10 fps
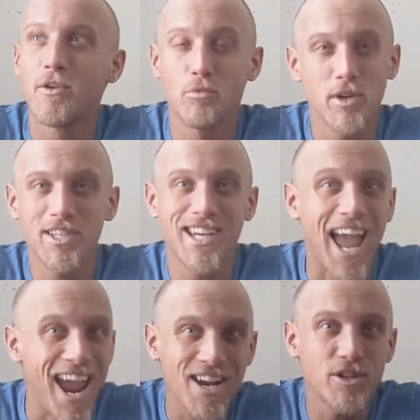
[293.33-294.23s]

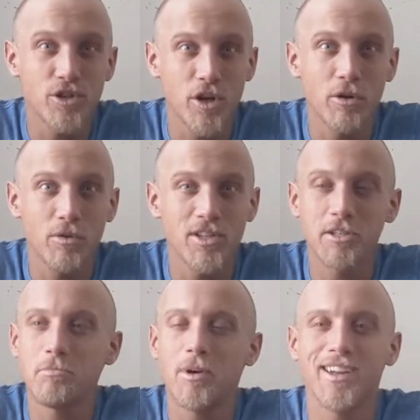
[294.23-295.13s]
risque
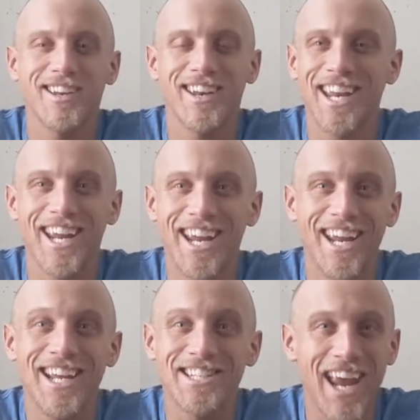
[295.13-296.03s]
jokes, but
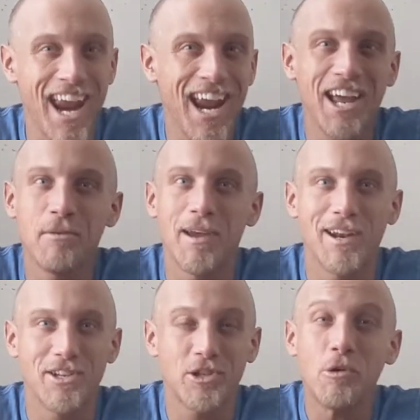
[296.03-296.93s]
it's
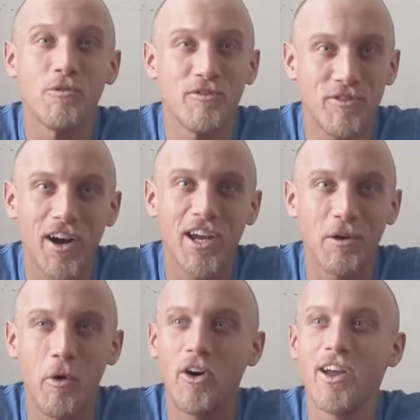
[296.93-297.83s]
animated so
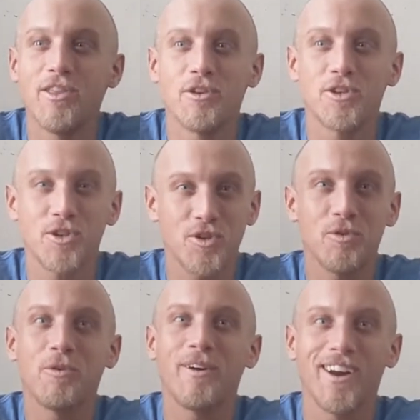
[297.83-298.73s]
fucking well, and the
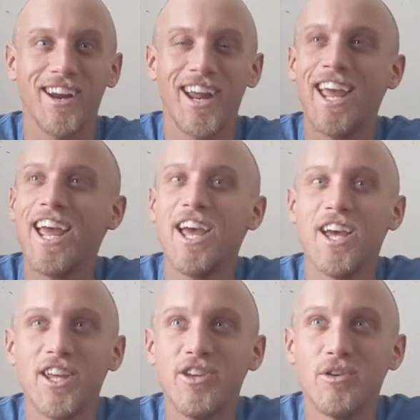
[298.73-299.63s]
story
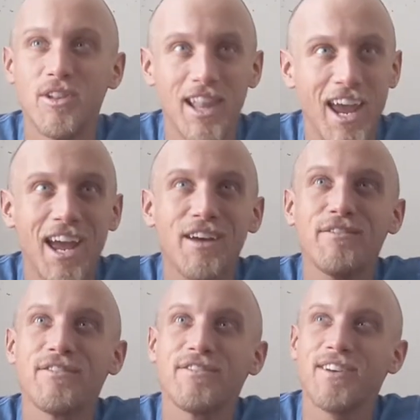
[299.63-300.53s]
You'll
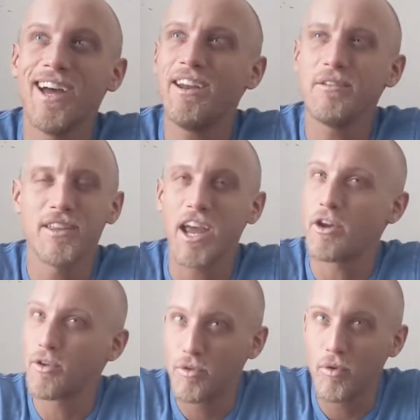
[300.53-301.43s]
laugh. I don't think
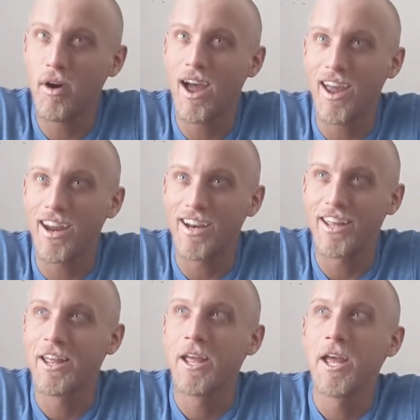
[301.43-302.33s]
I
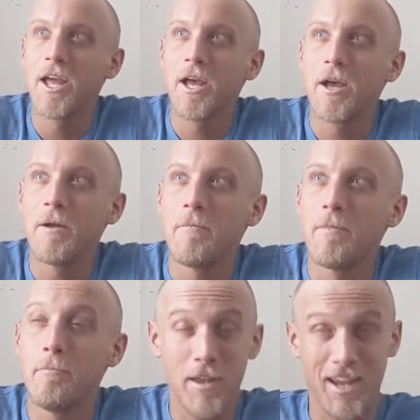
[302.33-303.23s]
cried.
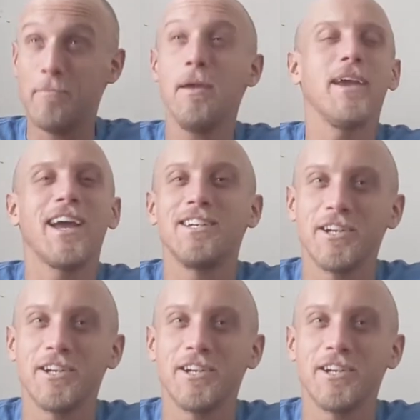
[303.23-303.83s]
Maybe I